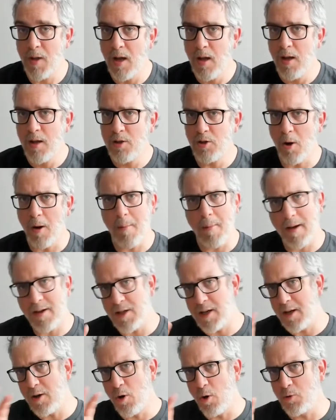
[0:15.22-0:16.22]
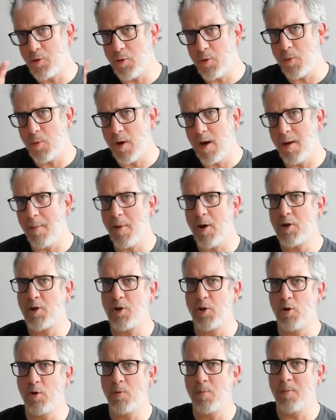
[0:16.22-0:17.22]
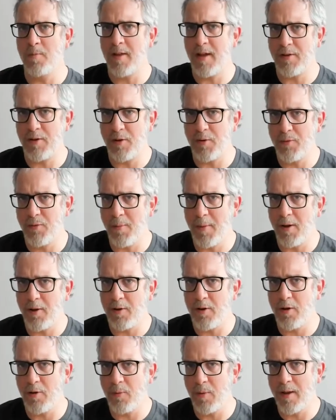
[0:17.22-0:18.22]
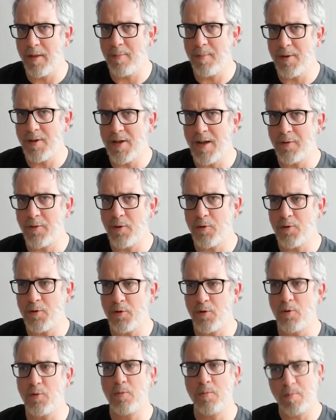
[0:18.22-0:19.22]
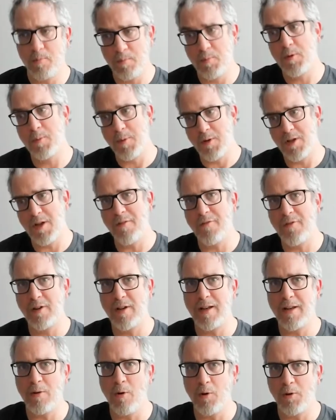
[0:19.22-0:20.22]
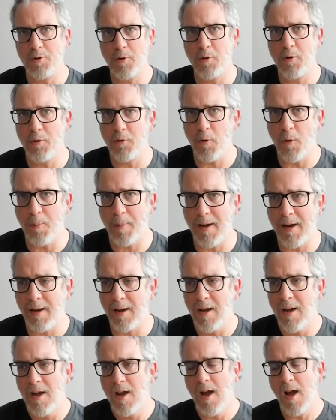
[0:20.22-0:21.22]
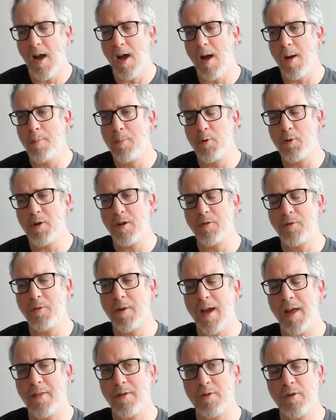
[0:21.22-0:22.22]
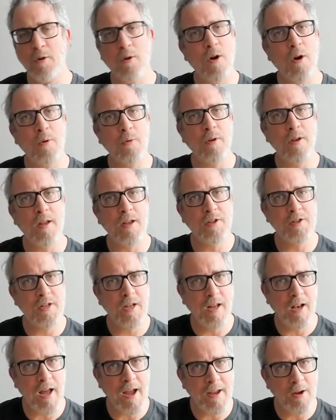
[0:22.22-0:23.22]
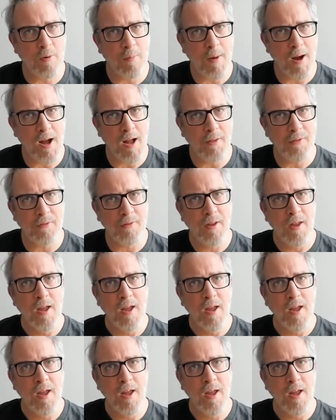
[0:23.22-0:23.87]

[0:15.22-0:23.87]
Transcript: So I'm actually going to assume that you're familiar with Magento 2, specifically also the topic putting together your own CLI command,